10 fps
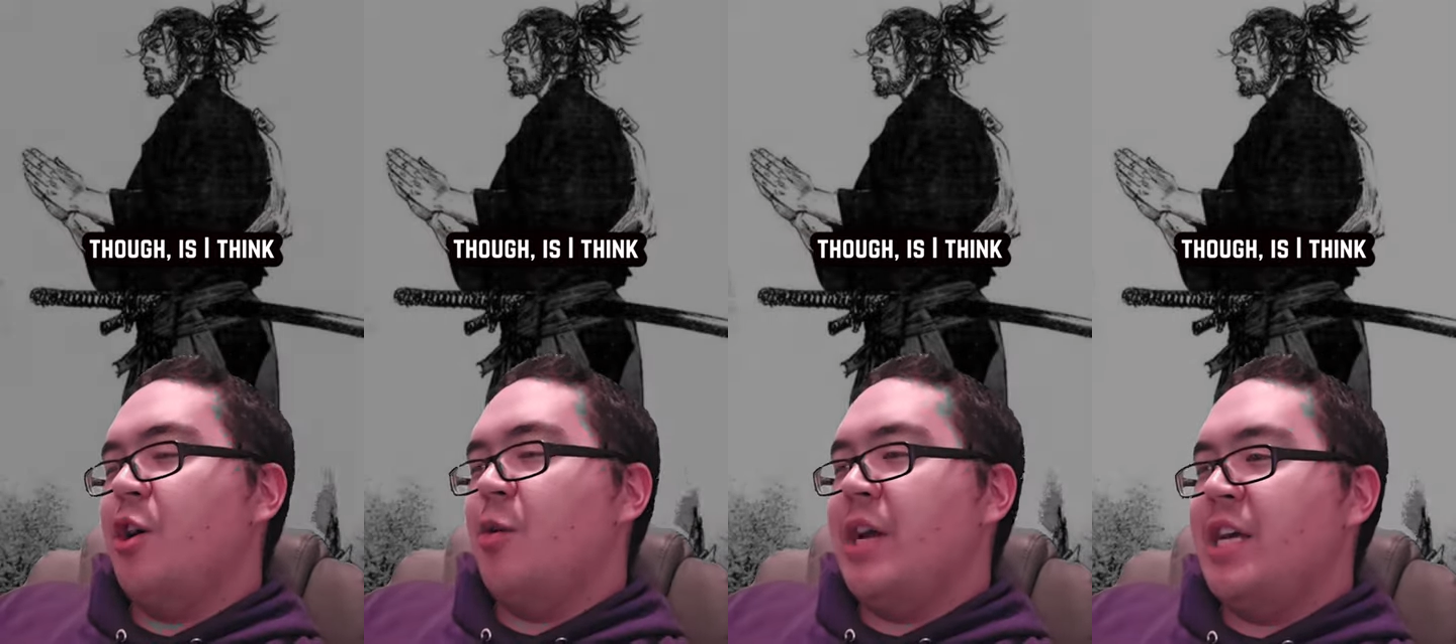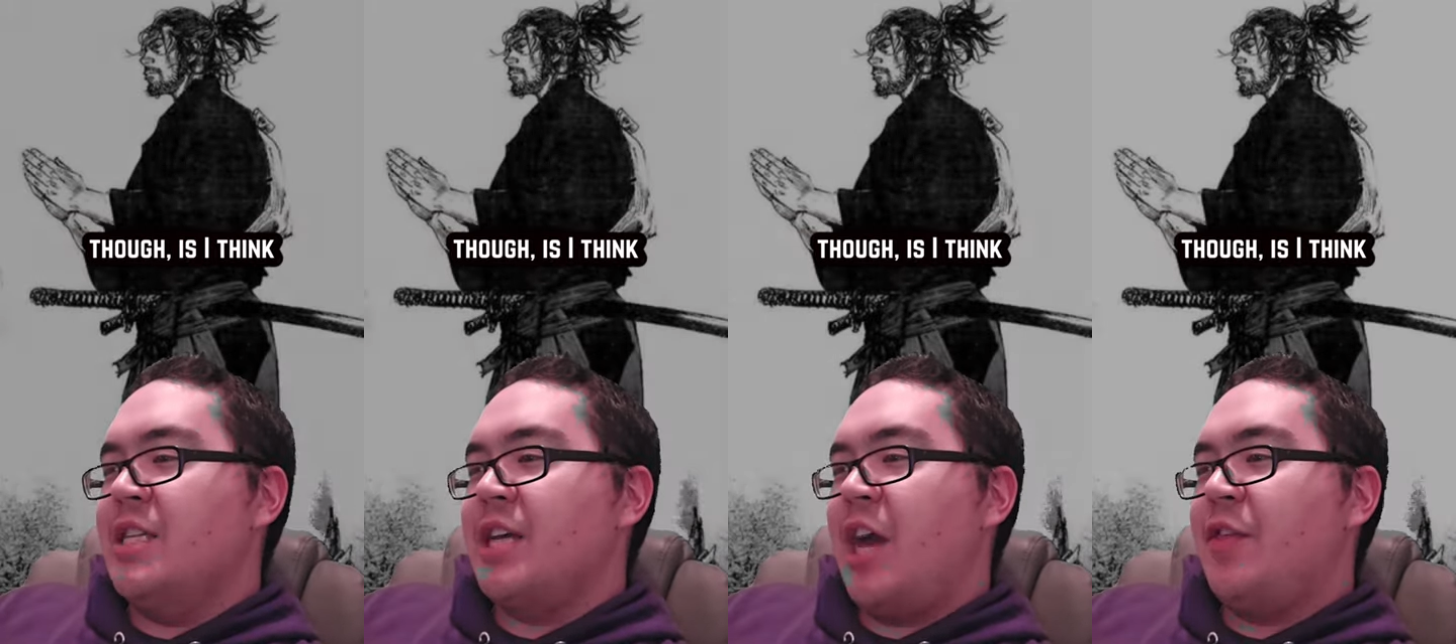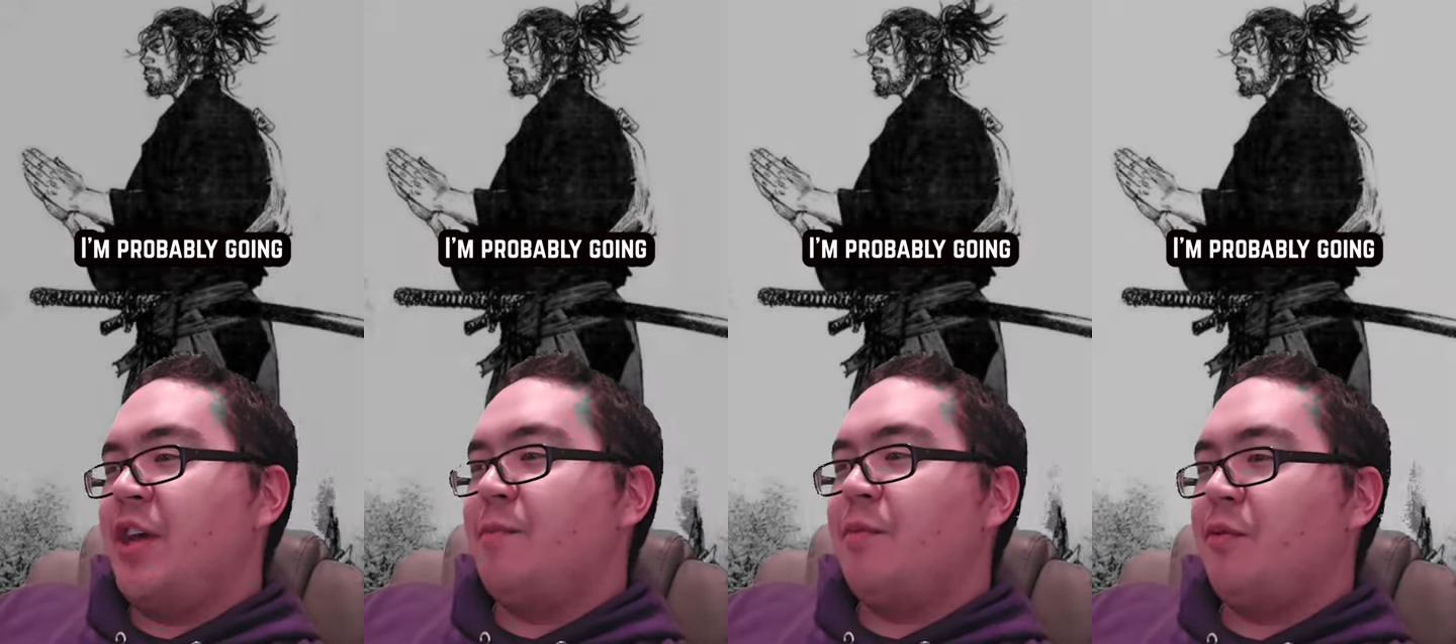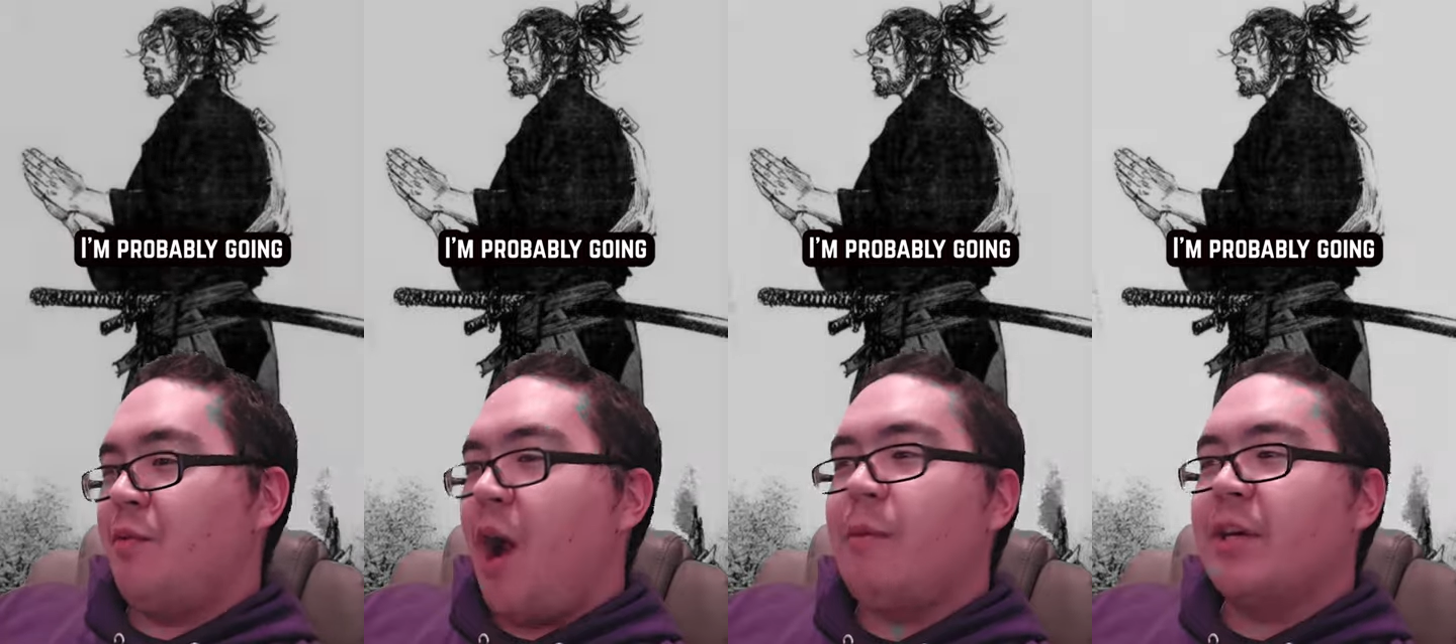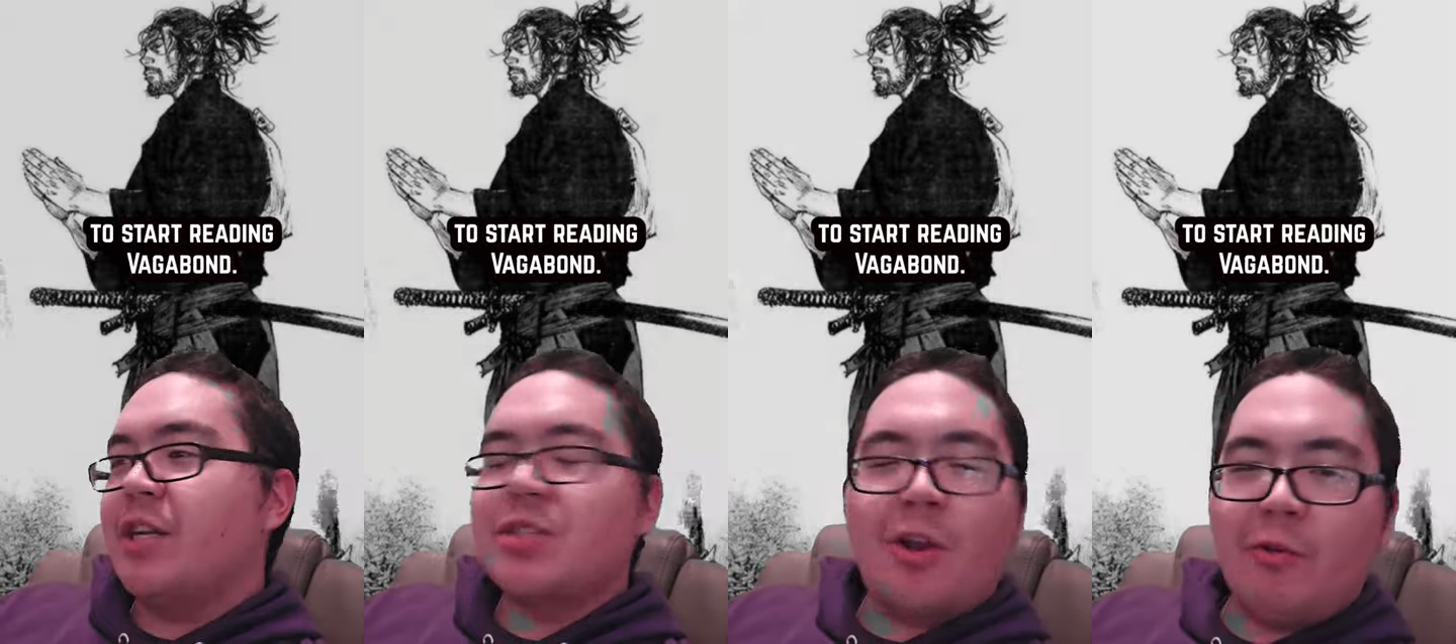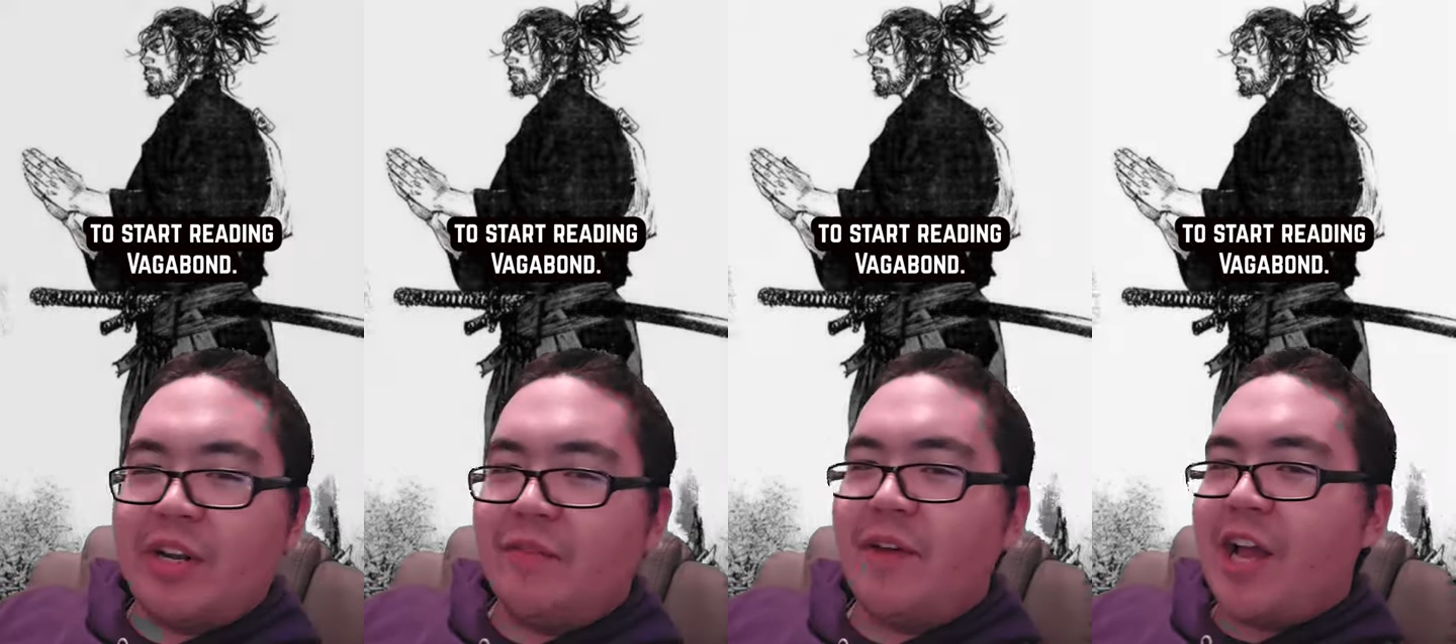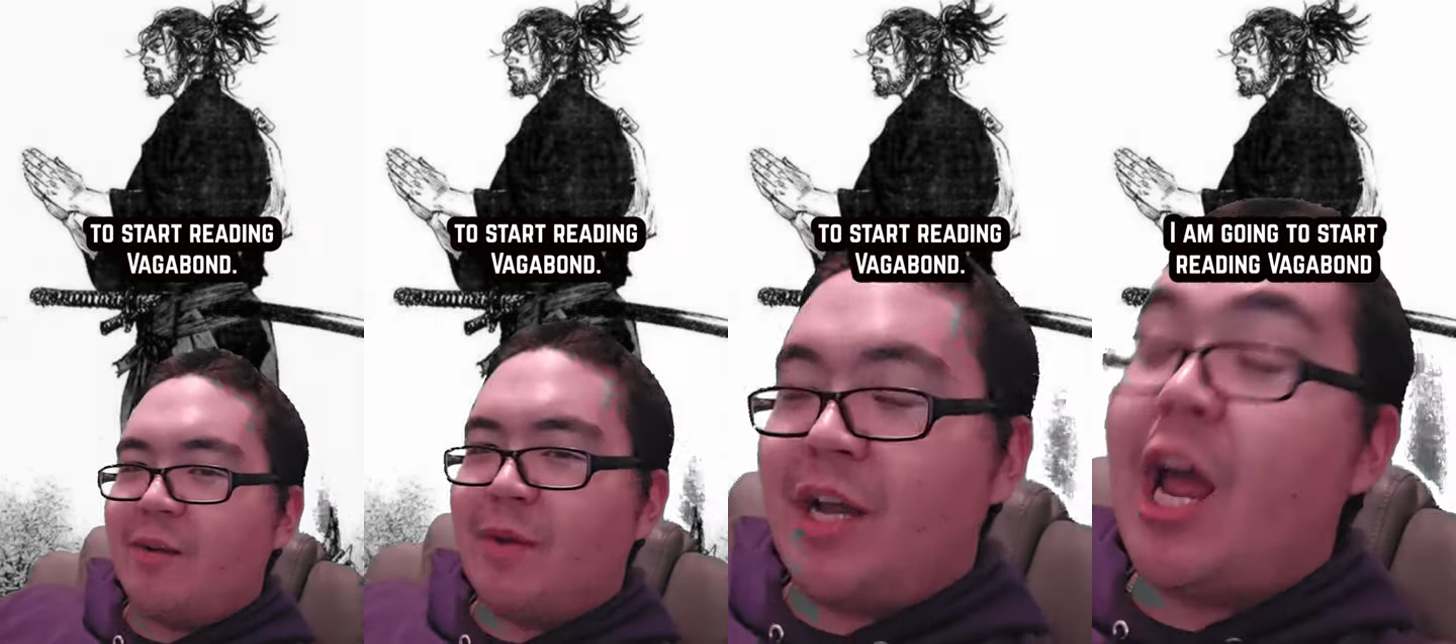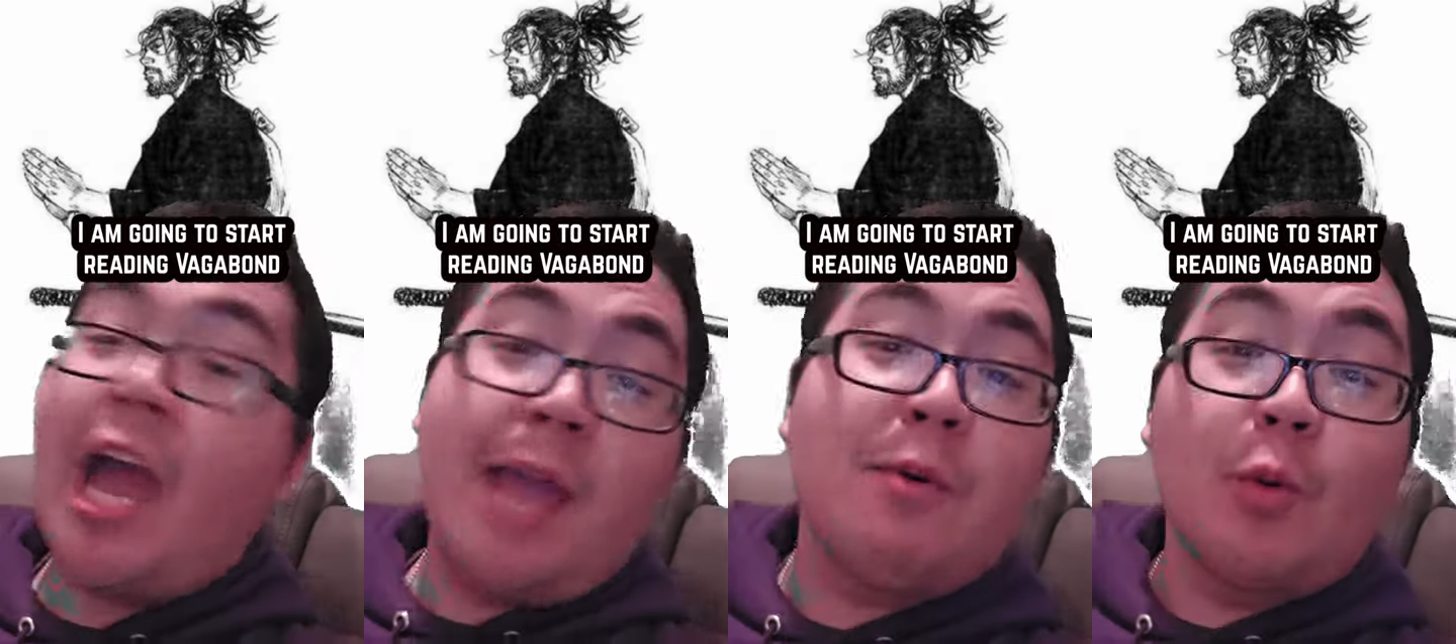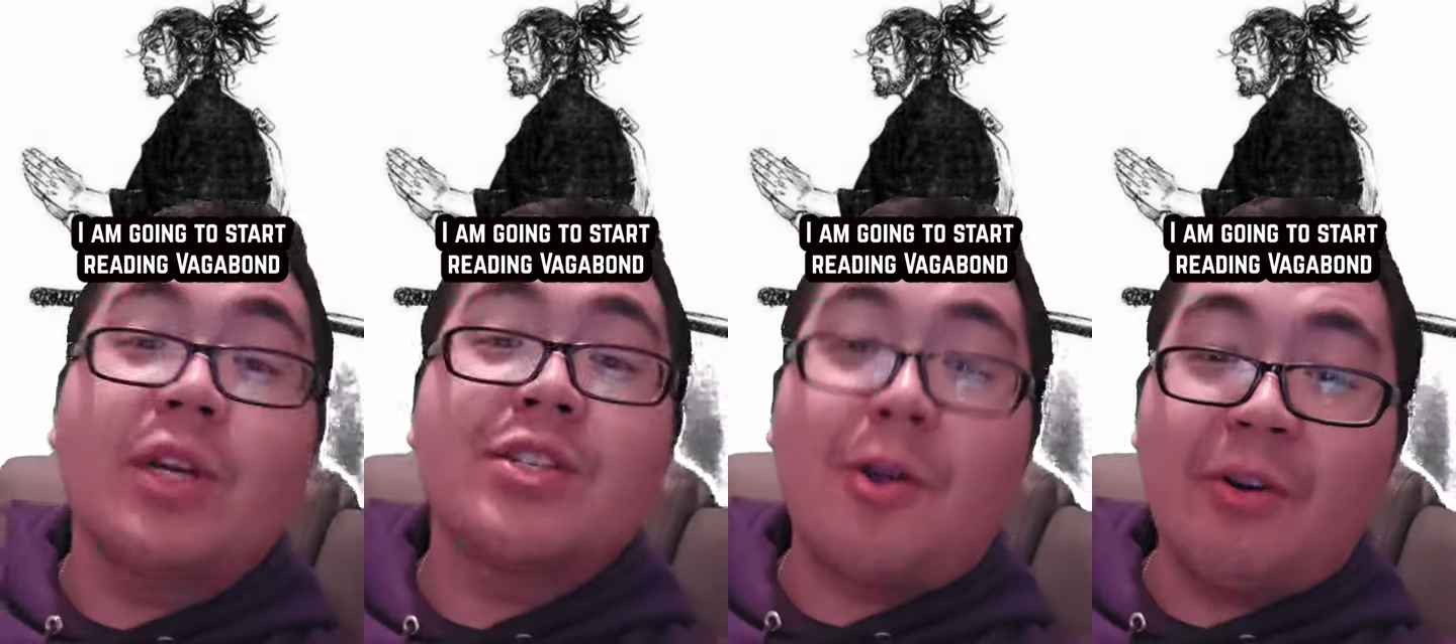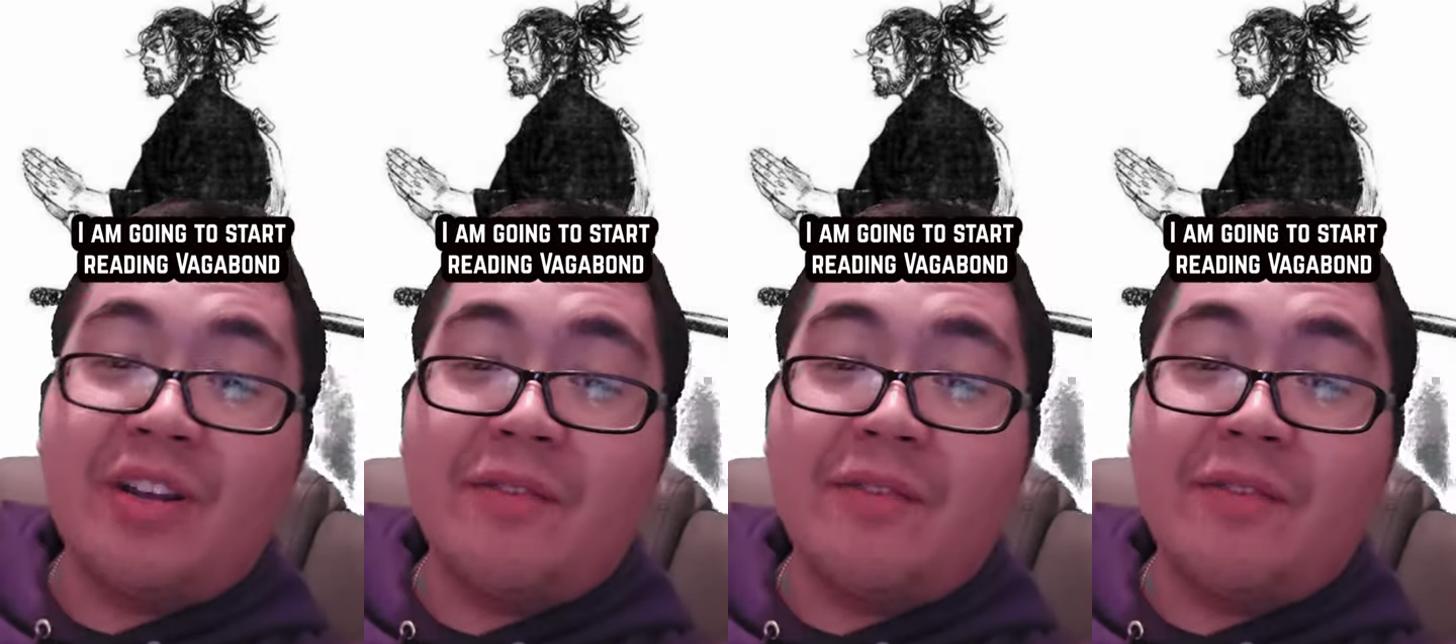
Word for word: though, is I think I'm probably going to start reading Vagabond. I am going to start reading